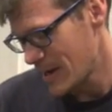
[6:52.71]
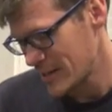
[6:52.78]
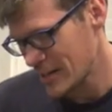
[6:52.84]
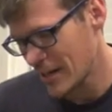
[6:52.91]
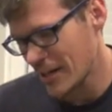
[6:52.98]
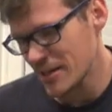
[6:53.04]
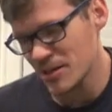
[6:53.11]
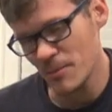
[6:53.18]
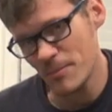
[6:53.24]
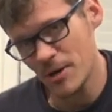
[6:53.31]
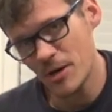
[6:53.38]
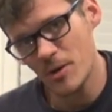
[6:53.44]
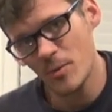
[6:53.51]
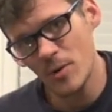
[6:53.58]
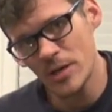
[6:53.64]
I did get the
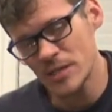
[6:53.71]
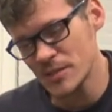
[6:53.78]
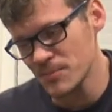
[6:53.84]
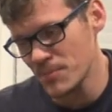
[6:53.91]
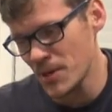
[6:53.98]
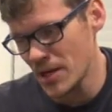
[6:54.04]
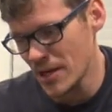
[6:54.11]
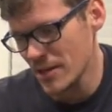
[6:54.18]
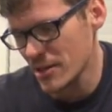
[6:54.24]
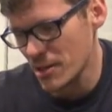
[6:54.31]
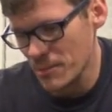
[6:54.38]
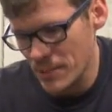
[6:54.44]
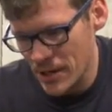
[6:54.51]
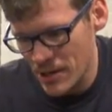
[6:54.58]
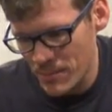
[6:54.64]
bigger ones put in
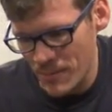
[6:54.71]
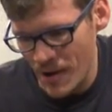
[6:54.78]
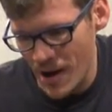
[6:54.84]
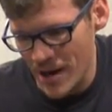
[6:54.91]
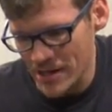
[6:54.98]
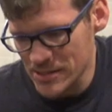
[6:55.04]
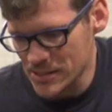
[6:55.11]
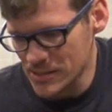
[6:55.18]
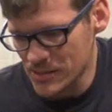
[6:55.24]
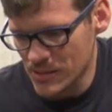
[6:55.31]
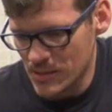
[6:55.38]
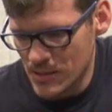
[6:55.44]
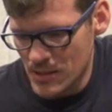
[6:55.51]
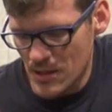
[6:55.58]
their bigger pots,